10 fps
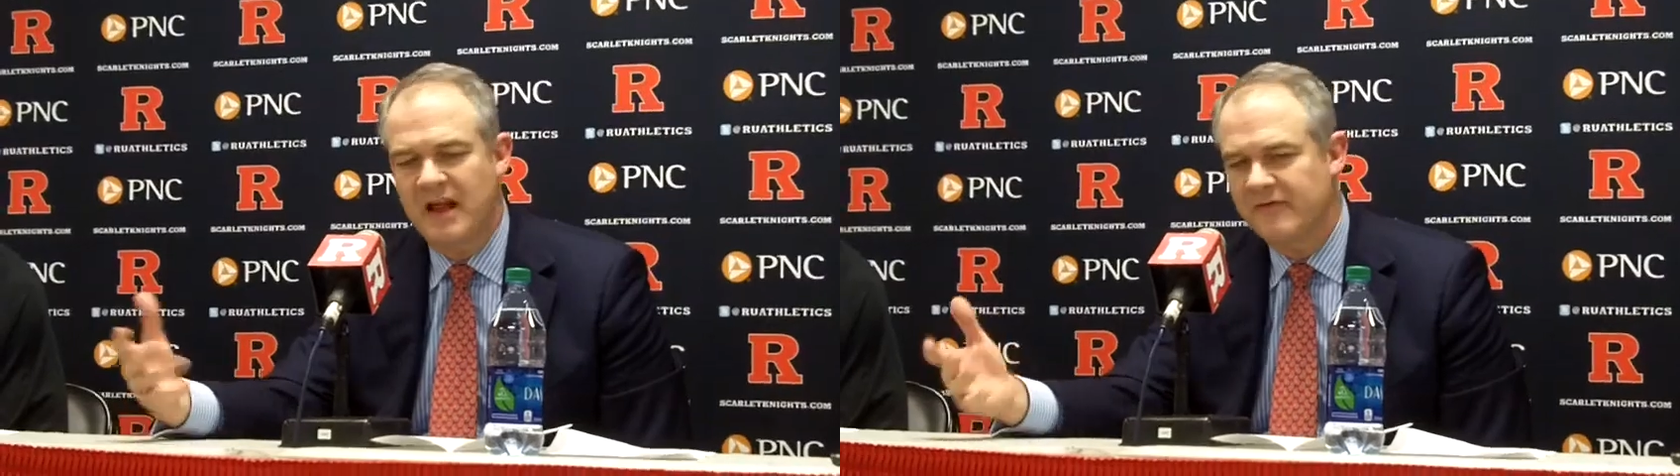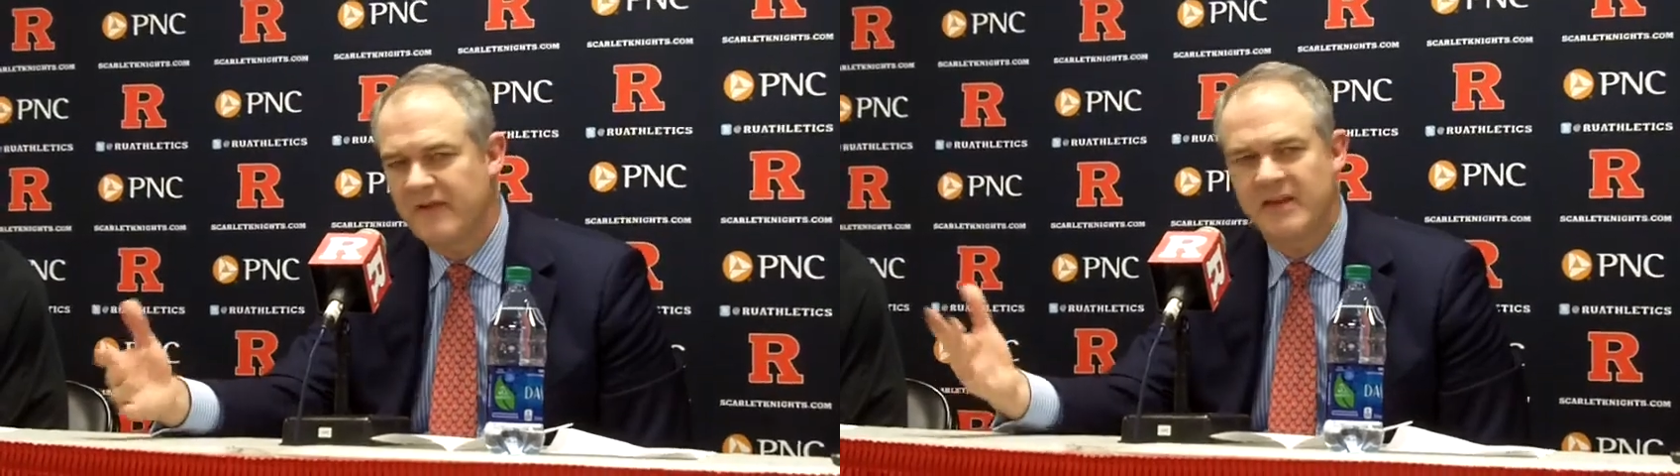a
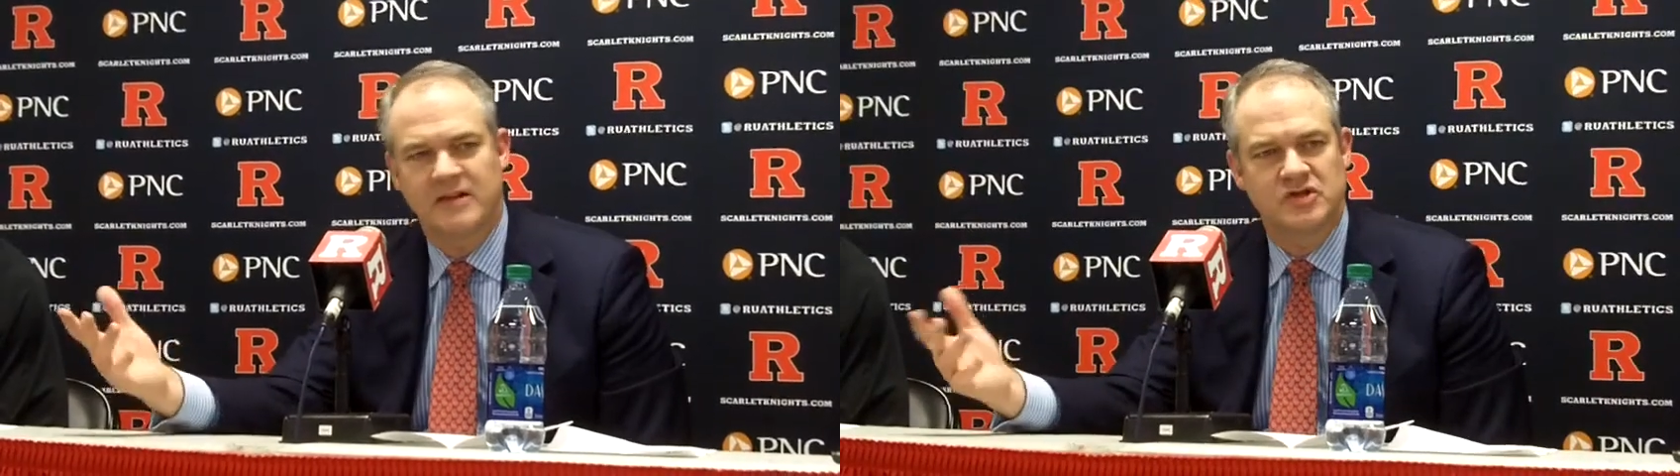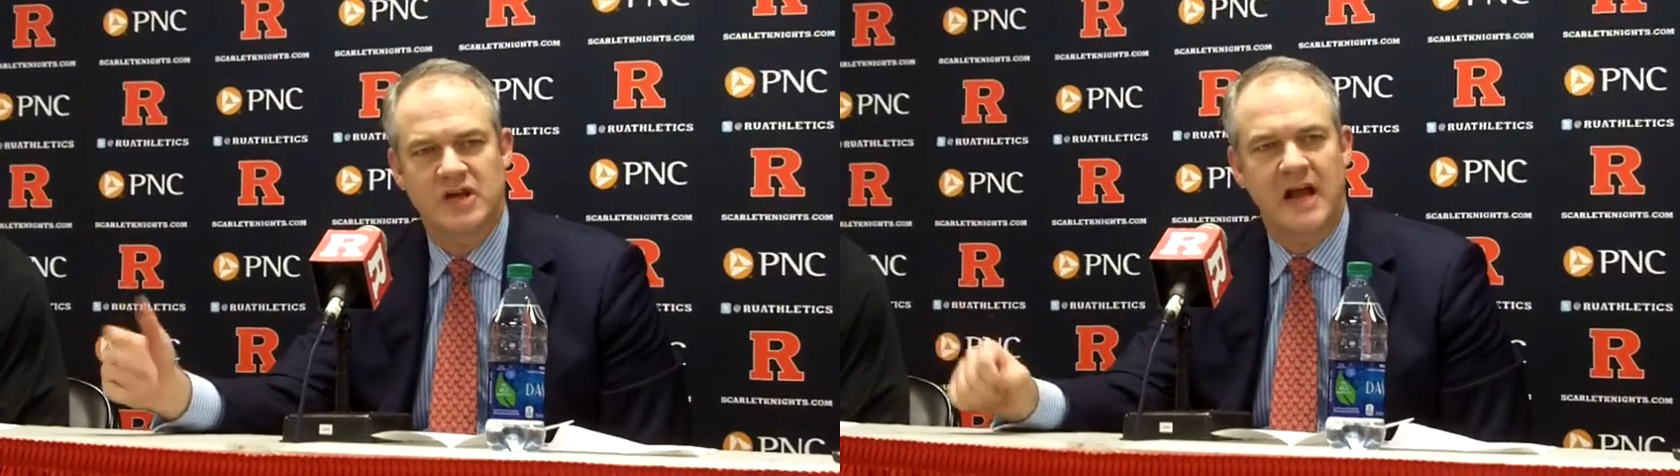lot of
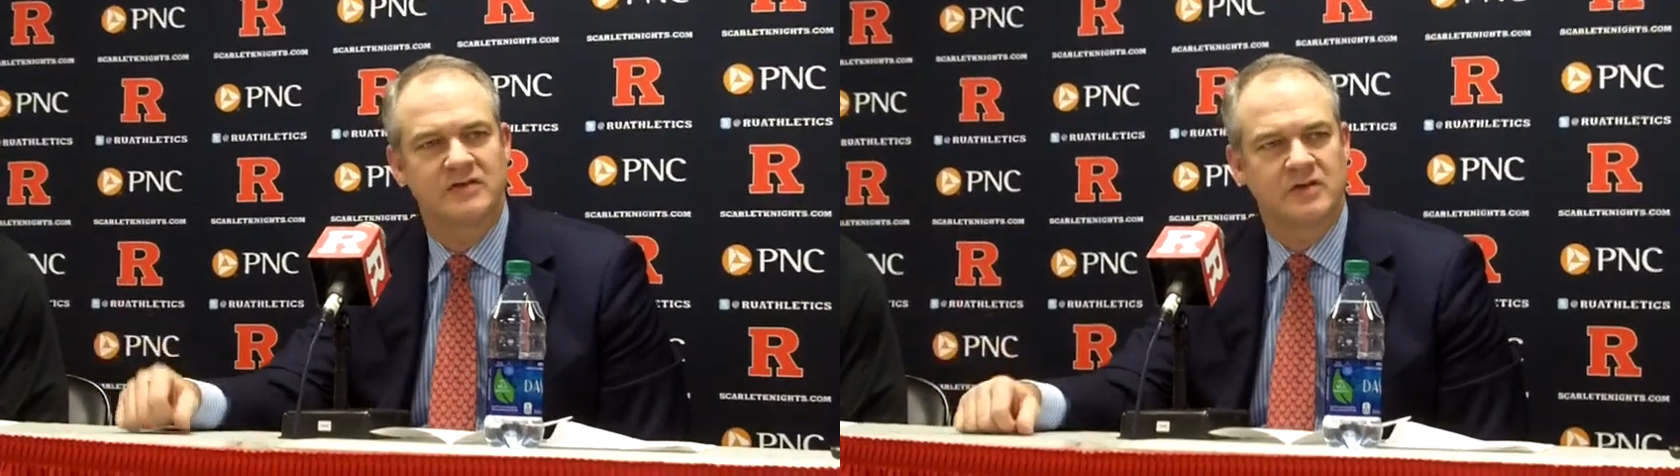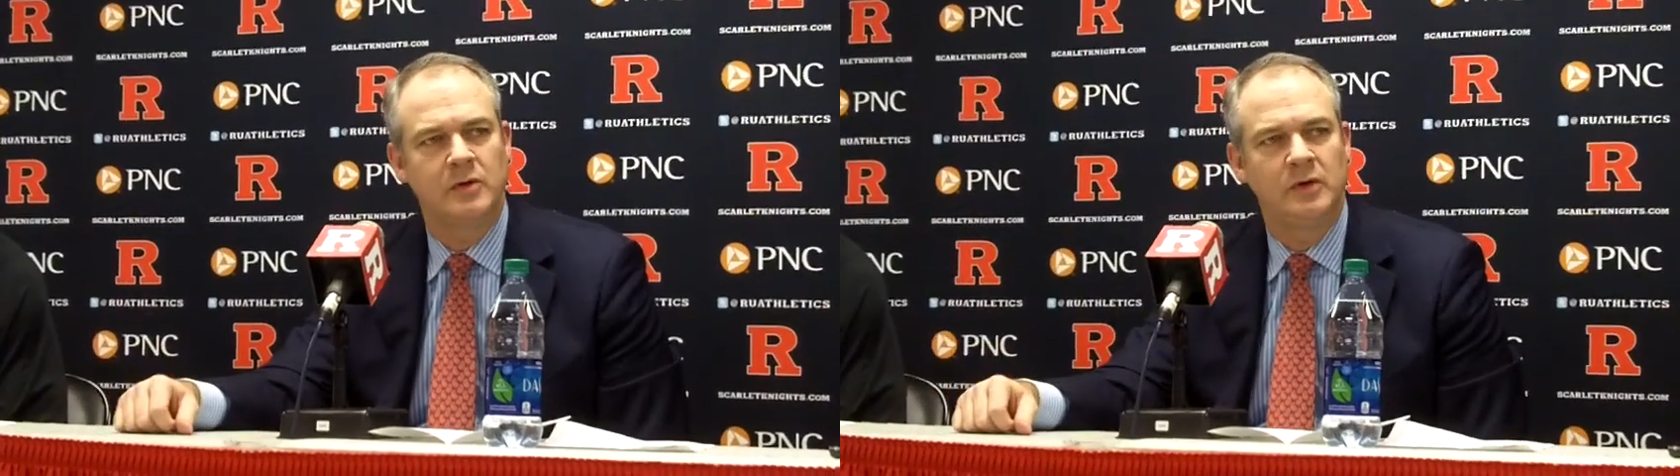faith in
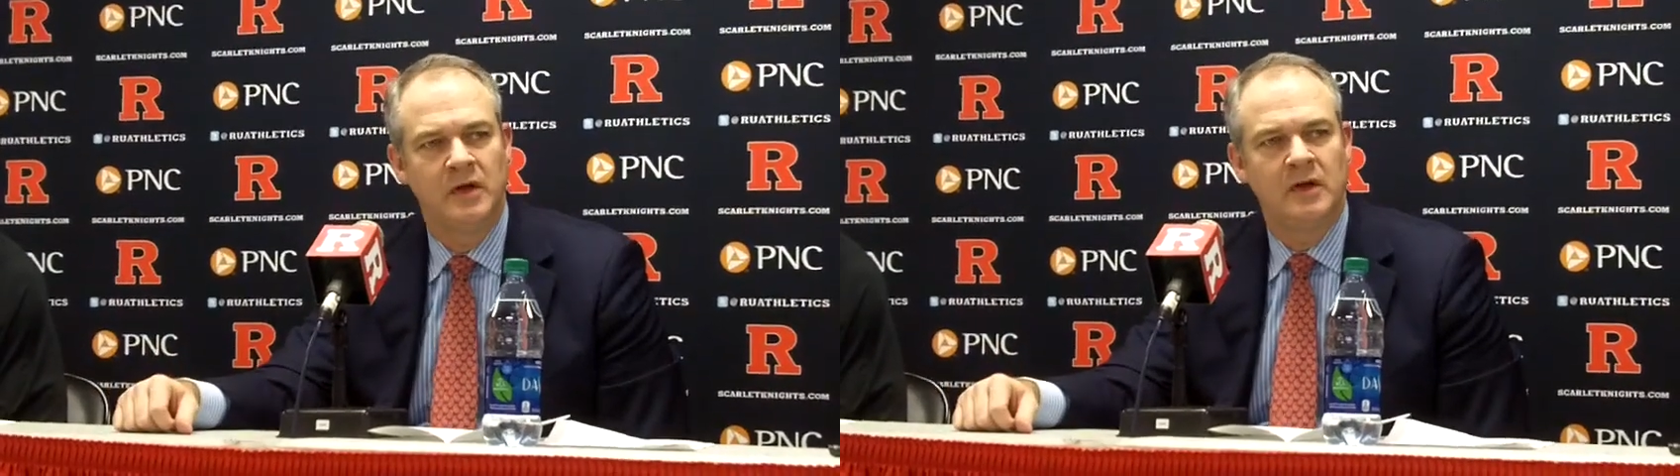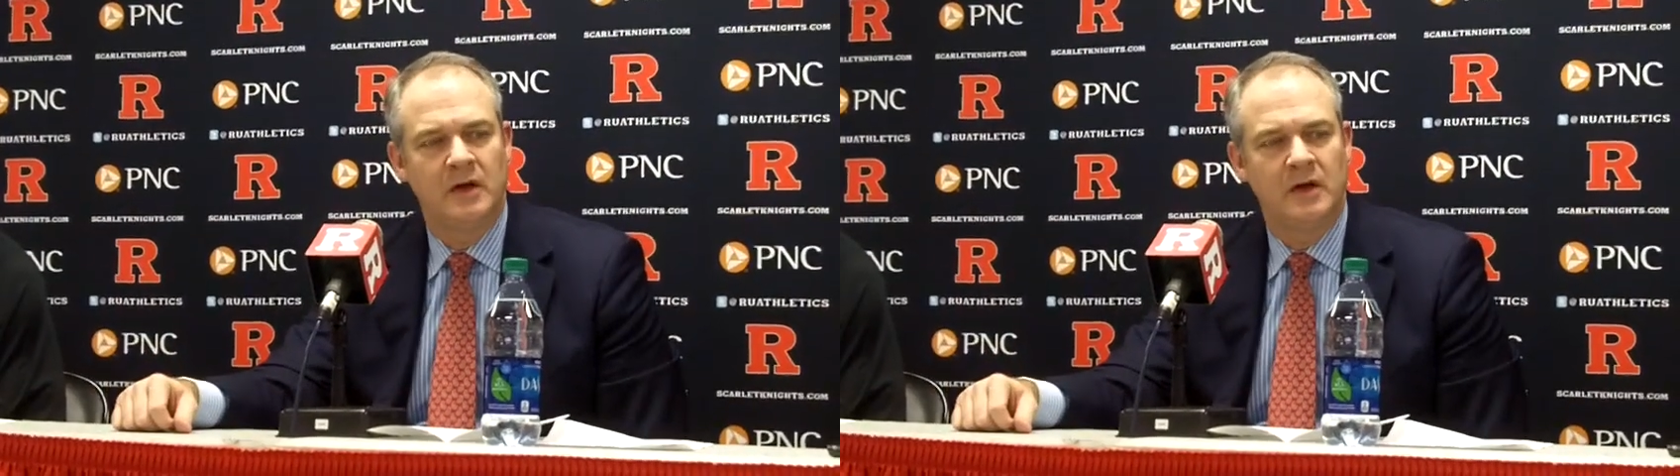John, too.